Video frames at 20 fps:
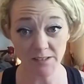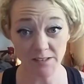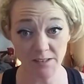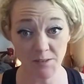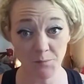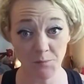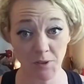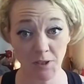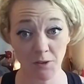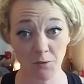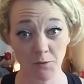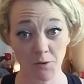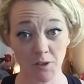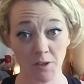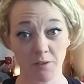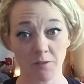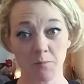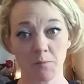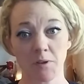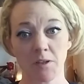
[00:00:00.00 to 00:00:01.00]
seem to get rid
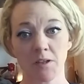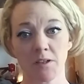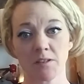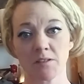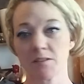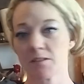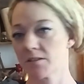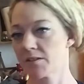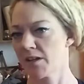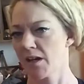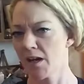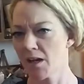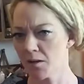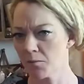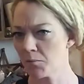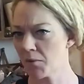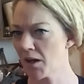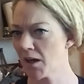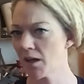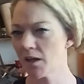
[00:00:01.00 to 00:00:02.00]
of because it's
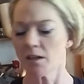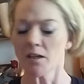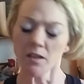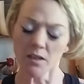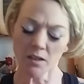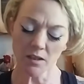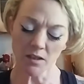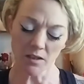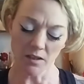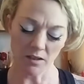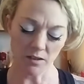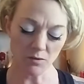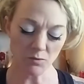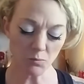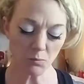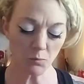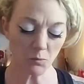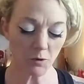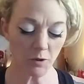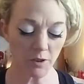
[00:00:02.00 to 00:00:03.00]
handmade, it's
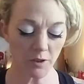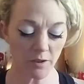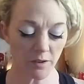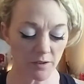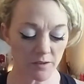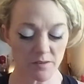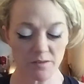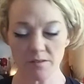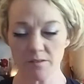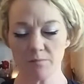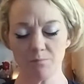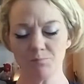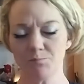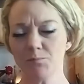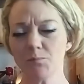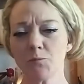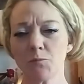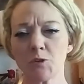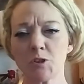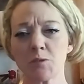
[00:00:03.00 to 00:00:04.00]
wood, it's
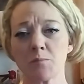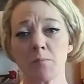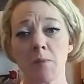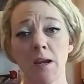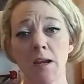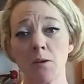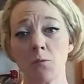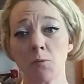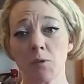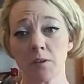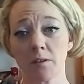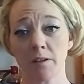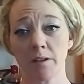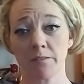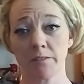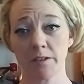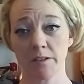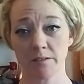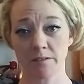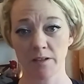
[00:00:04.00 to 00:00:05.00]
was made with love
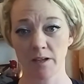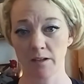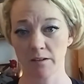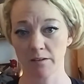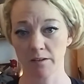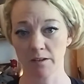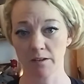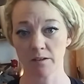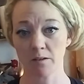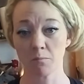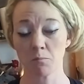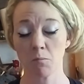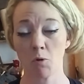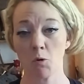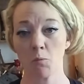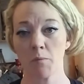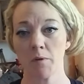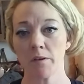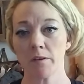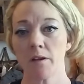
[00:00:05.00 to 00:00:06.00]
and intent. Like the
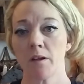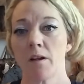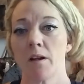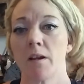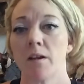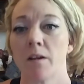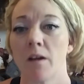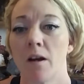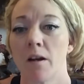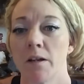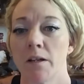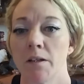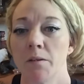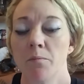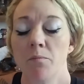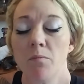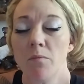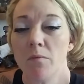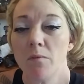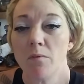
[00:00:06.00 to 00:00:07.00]
moment that I got it,
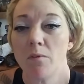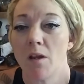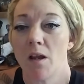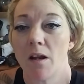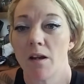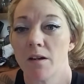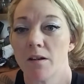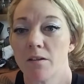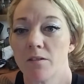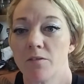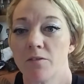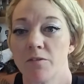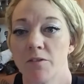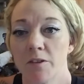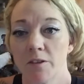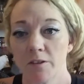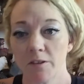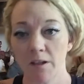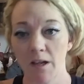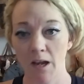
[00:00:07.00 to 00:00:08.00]
I could
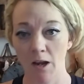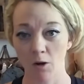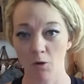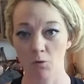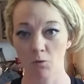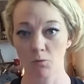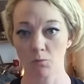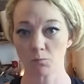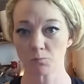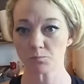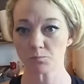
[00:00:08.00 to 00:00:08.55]
feel how